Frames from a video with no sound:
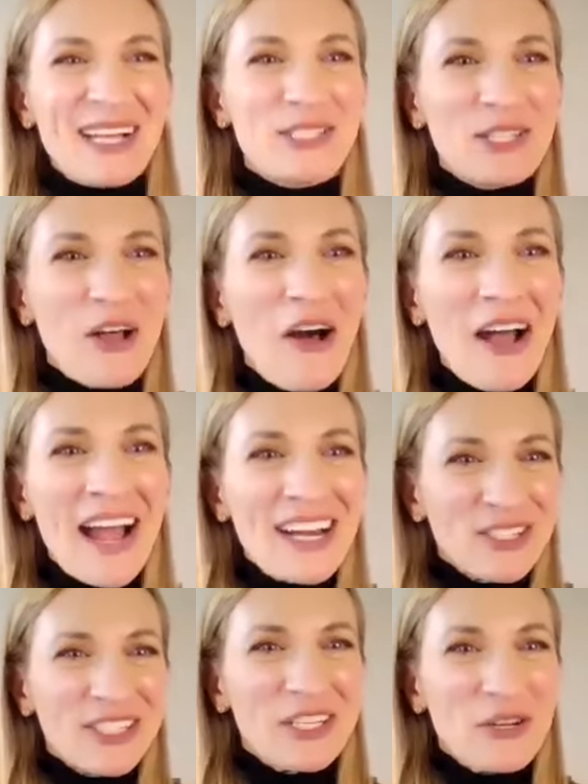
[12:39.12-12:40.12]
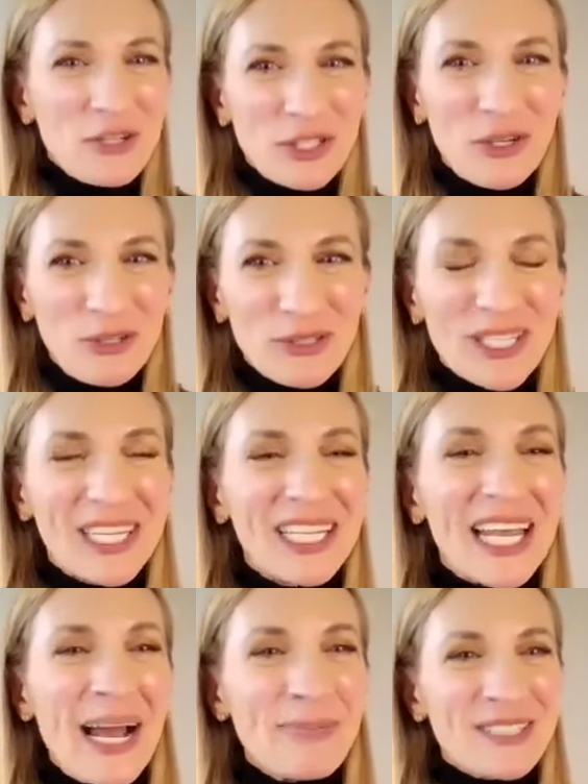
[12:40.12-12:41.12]
I saw actually your shoulders
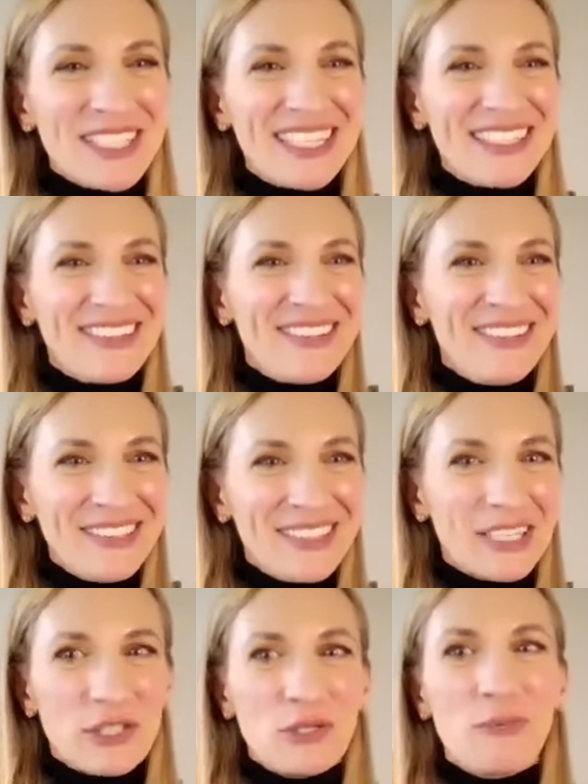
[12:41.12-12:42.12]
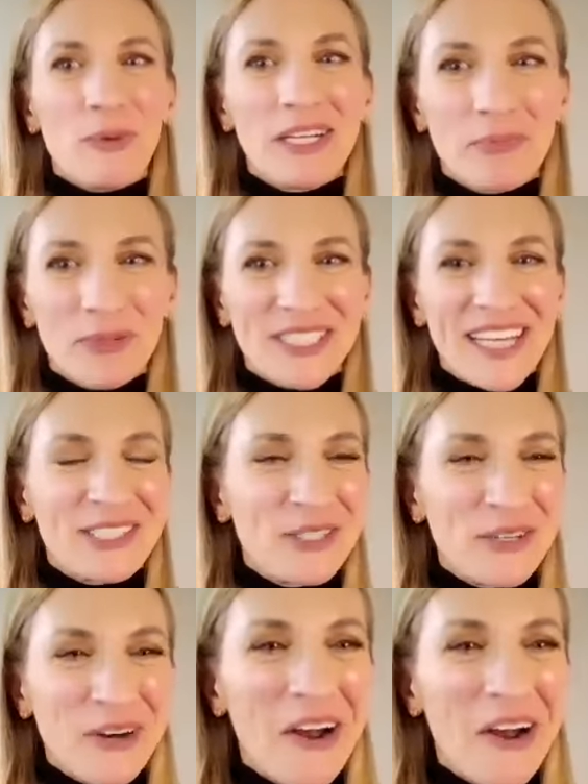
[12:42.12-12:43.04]
collapse a little because you want to protect your